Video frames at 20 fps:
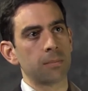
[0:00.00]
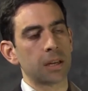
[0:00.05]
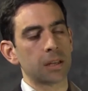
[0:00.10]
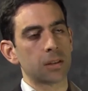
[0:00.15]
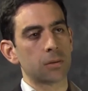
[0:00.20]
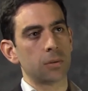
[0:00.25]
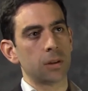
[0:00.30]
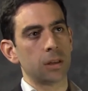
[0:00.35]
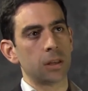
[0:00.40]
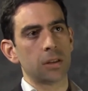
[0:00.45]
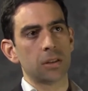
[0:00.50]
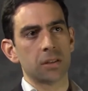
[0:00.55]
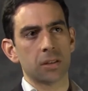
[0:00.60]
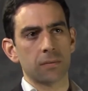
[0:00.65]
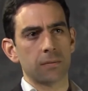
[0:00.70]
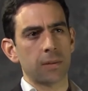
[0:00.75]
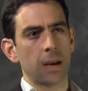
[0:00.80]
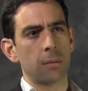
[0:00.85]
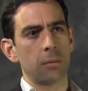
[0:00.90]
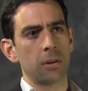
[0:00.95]
McSweeney does a
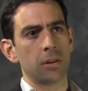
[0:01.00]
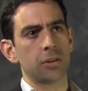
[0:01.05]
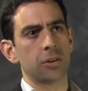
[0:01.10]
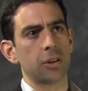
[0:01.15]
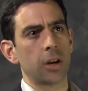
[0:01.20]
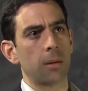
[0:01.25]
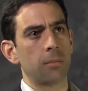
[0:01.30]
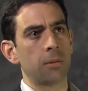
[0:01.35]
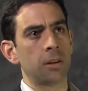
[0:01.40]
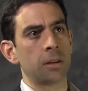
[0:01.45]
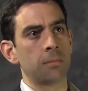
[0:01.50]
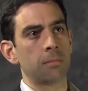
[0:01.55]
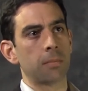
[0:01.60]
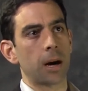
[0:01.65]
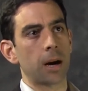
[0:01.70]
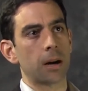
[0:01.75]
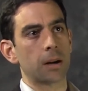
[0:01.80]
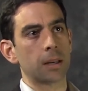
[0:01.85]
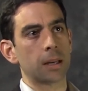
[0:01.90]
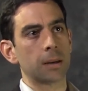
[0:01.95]
fabulous job in
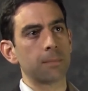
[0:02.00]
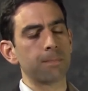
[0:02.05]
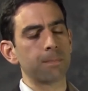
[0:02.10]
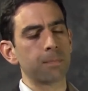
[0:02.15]
imparting.